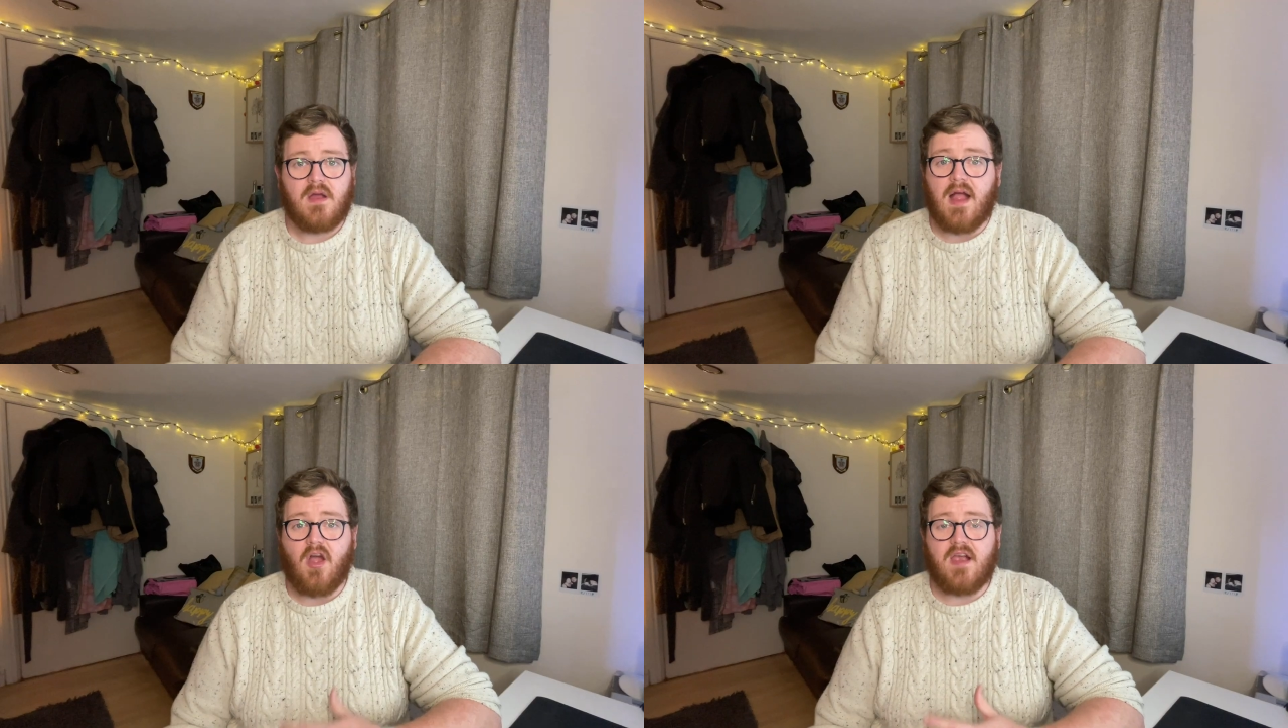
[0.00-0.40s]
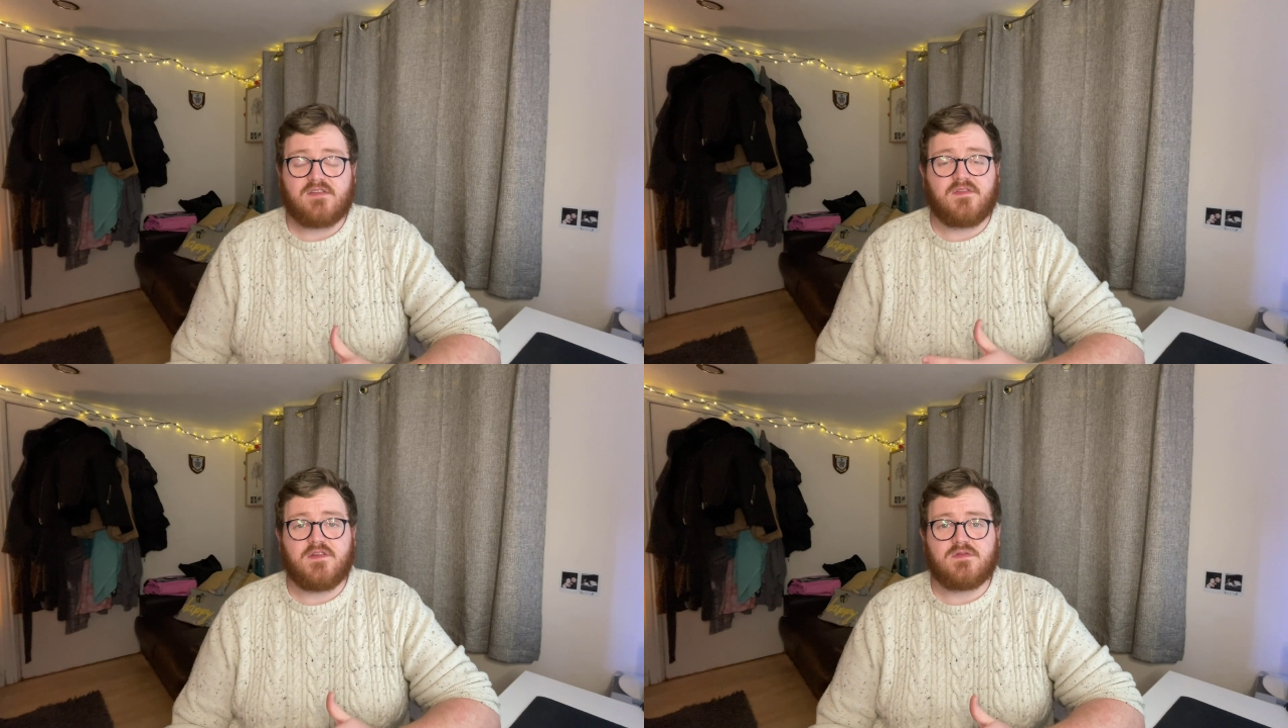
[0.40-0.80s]
I got asked
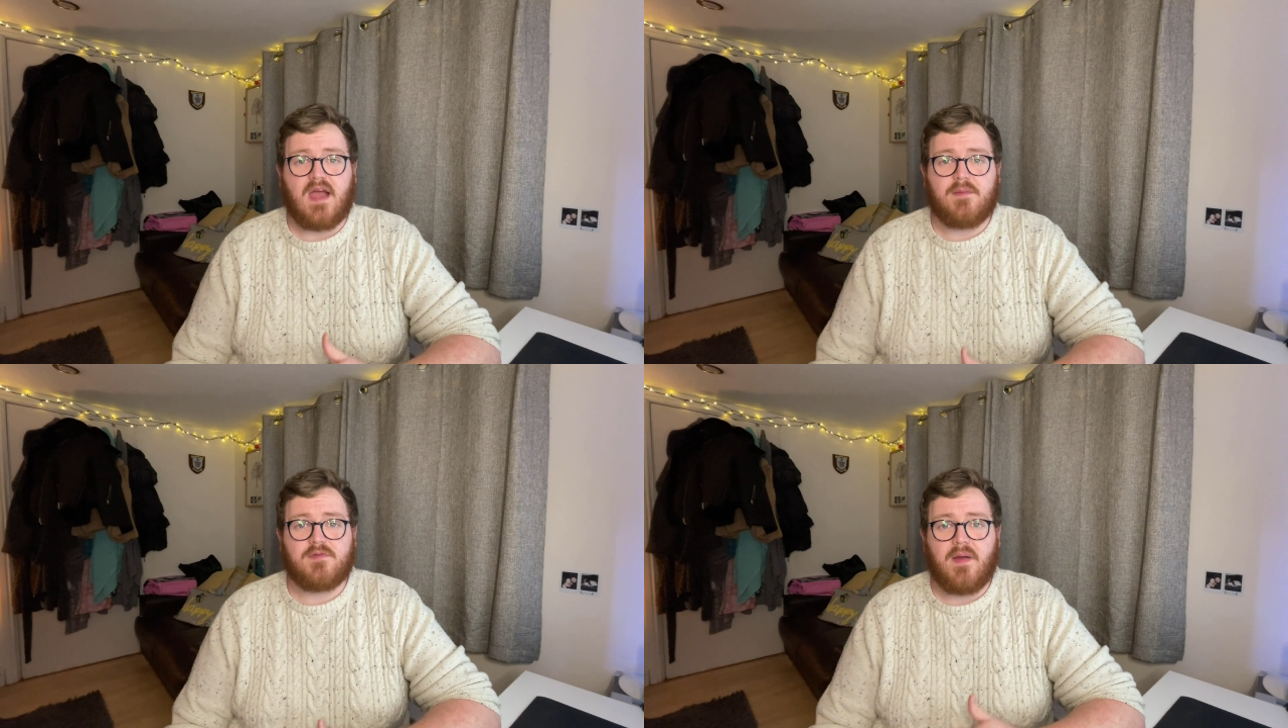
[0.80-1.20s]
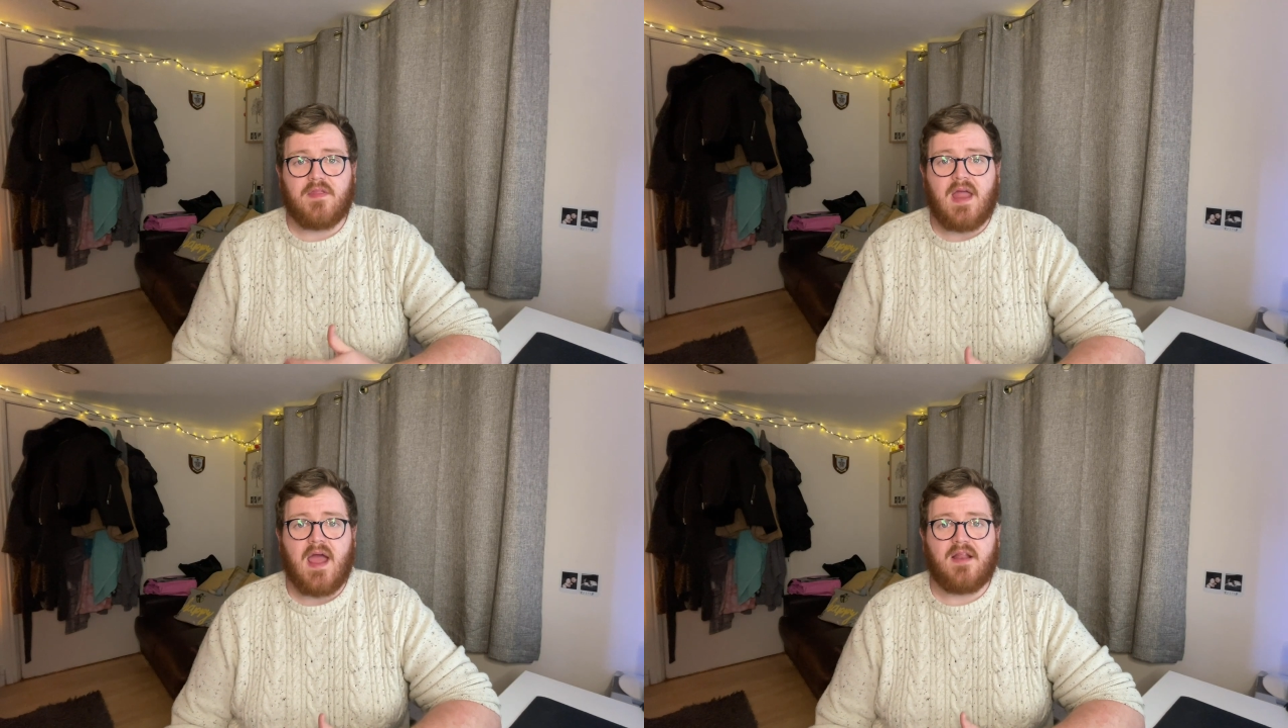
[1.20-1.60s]
a few times about the
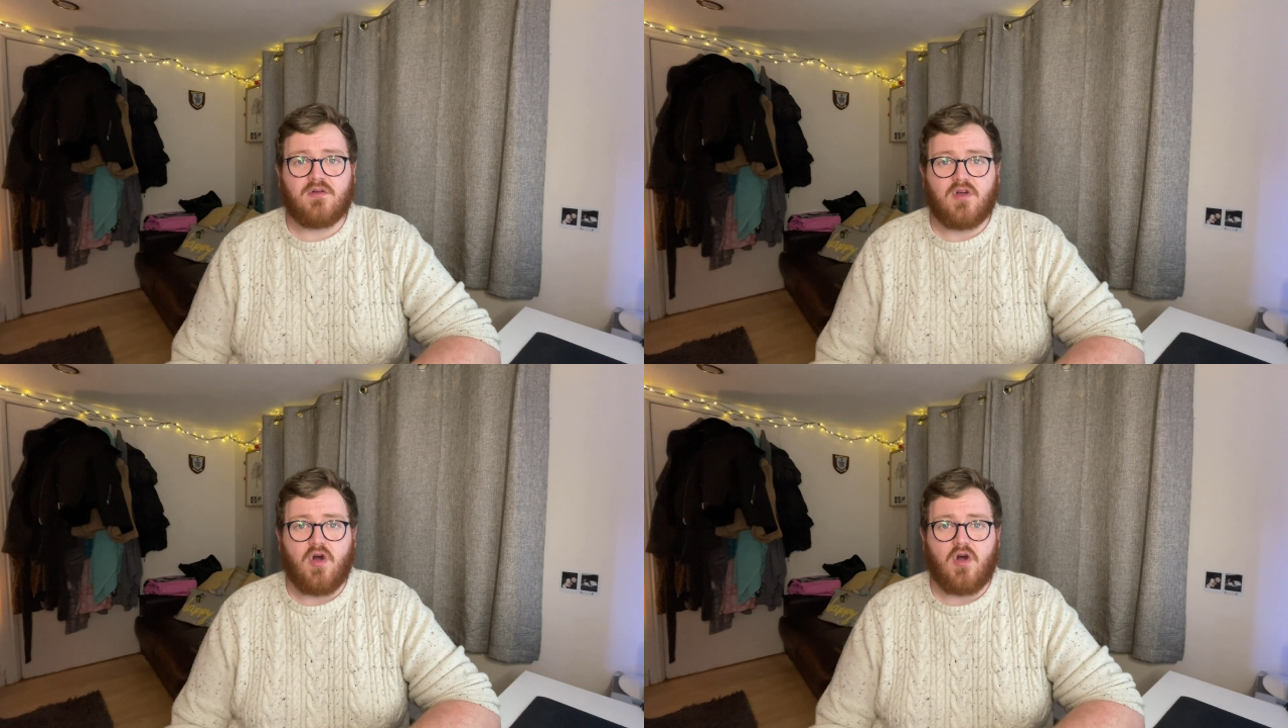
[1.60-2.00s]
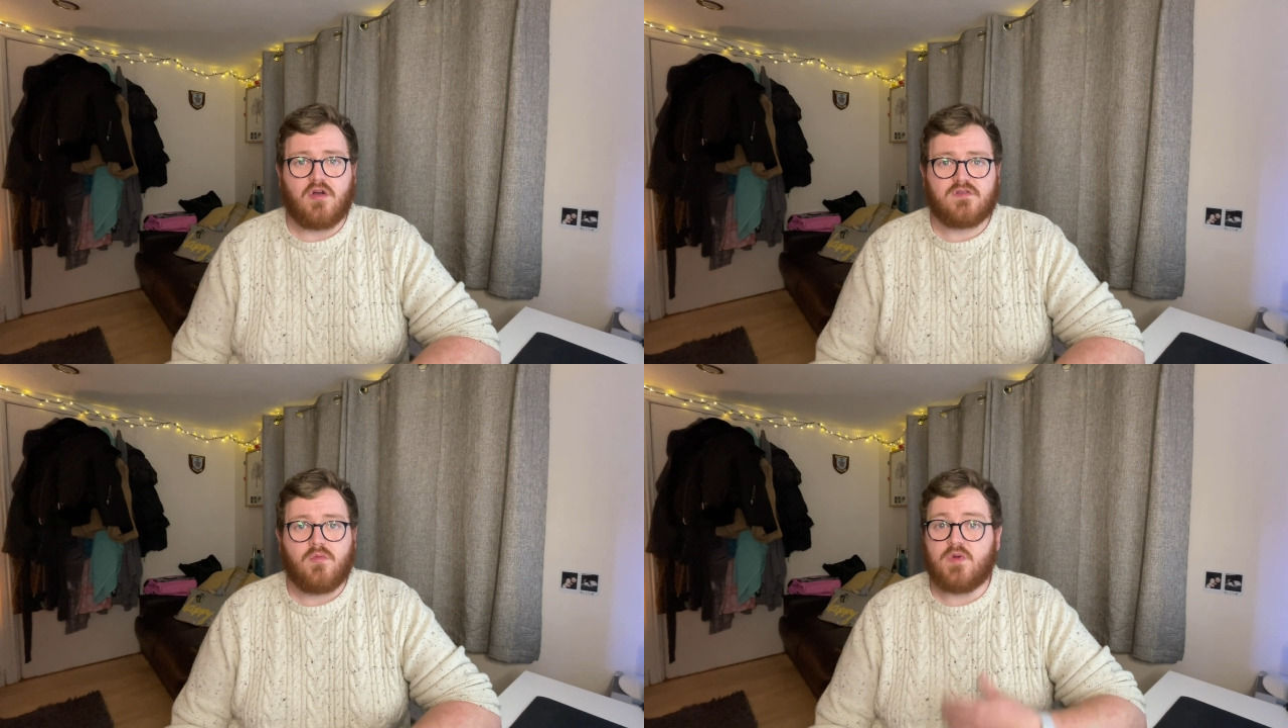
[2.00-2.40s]
9-hole
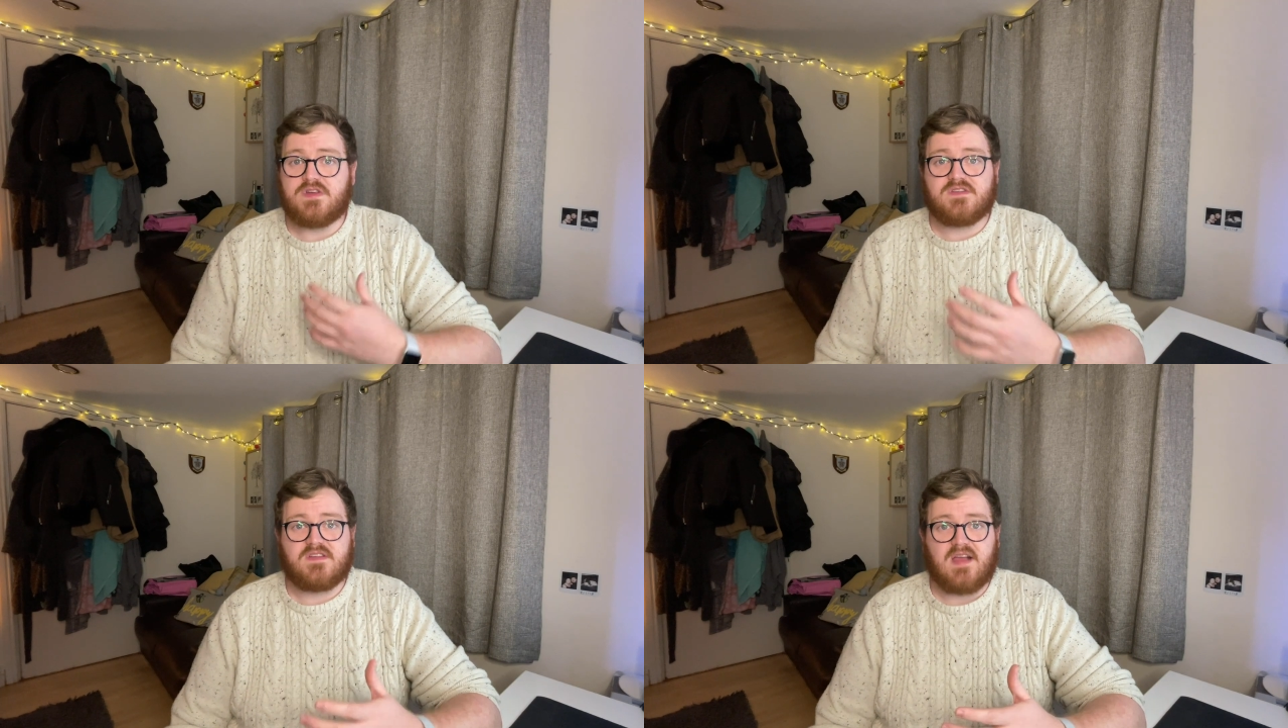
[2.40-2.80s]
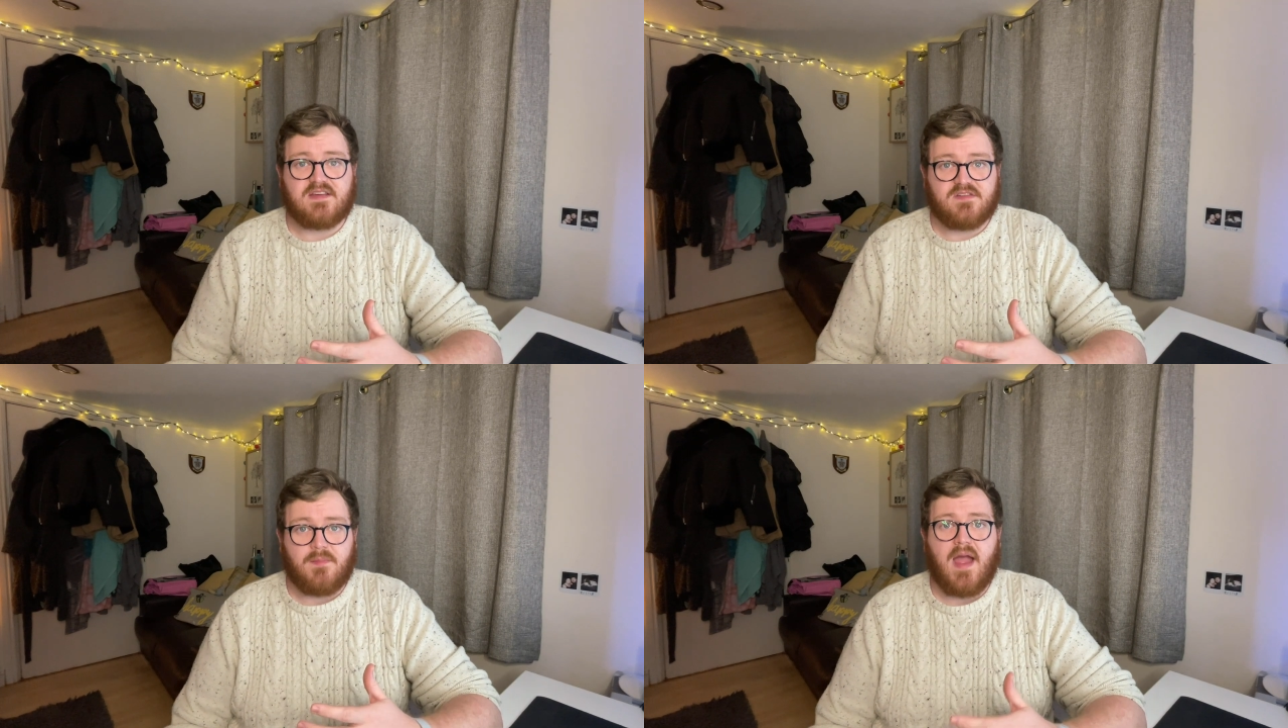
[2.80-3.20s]
course, which is
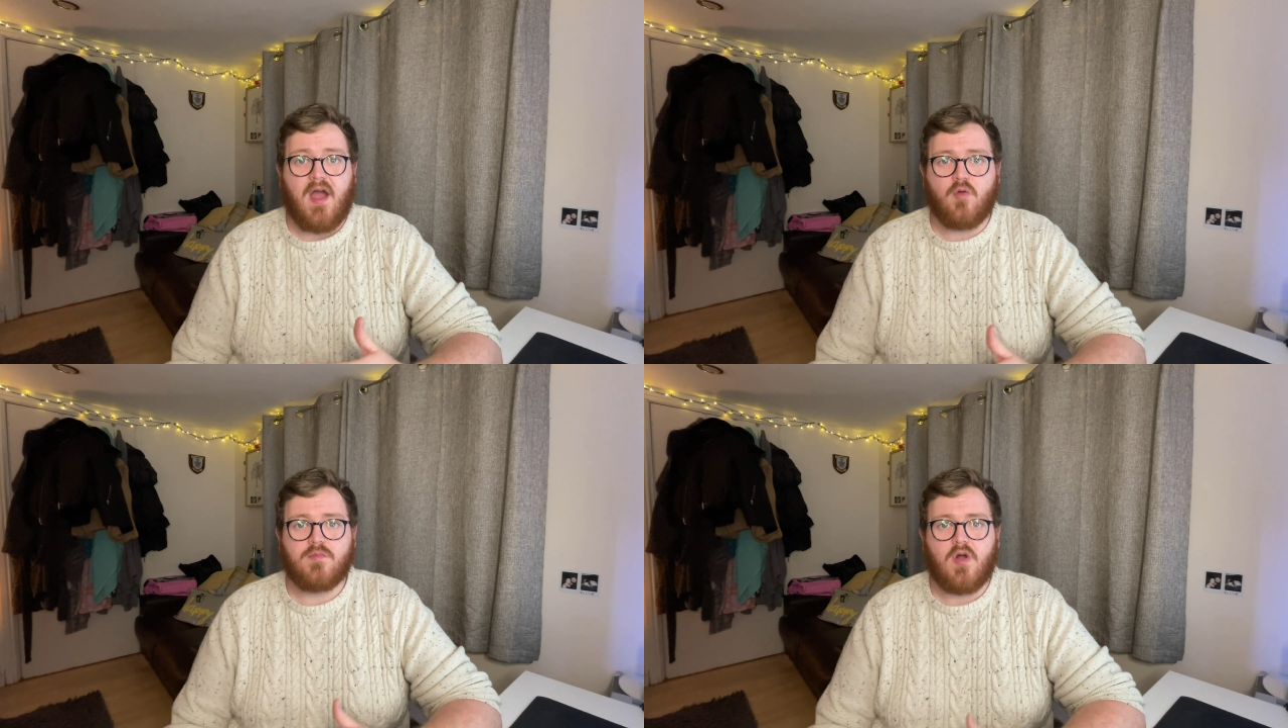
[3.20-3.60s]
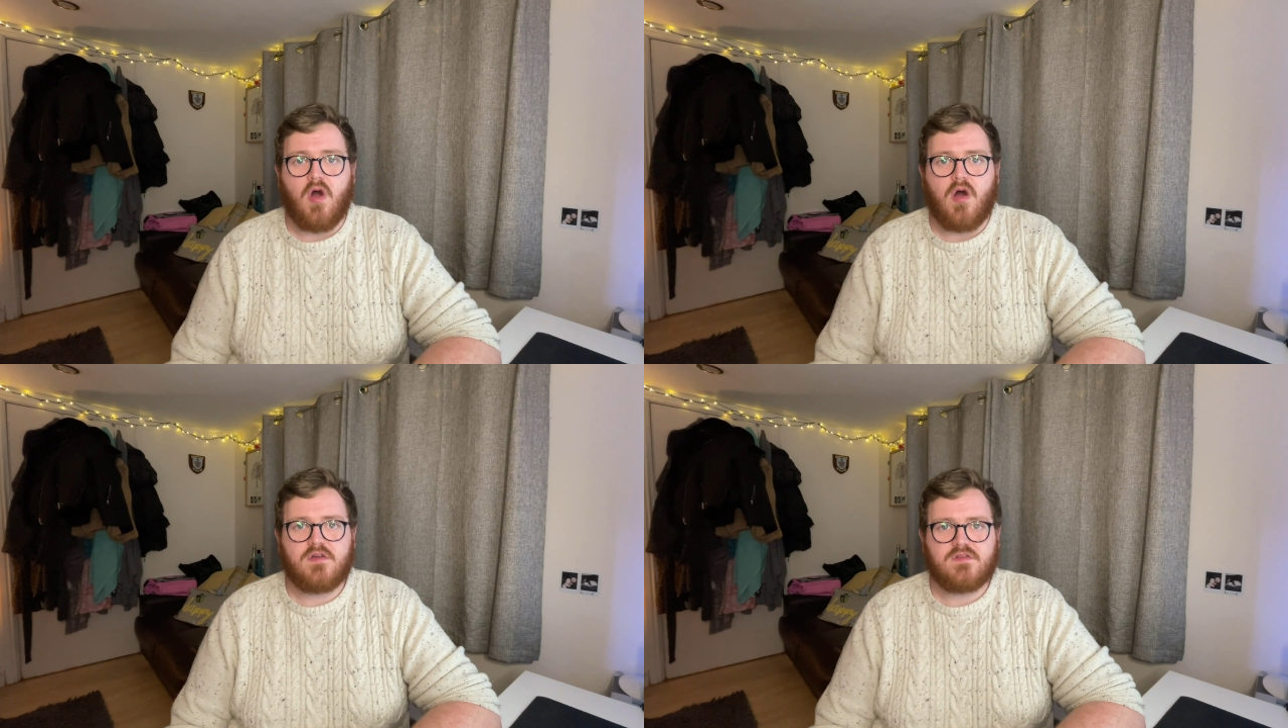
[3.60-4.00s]
attached to my home
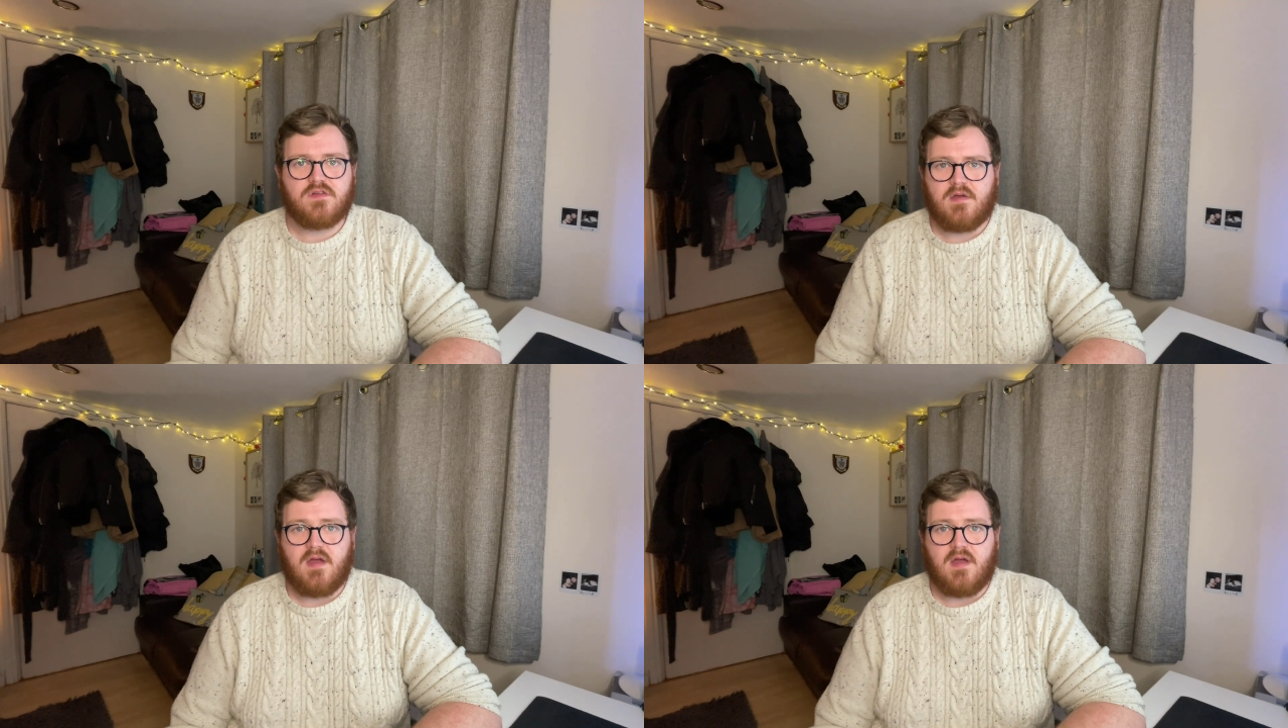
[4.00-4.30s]
course,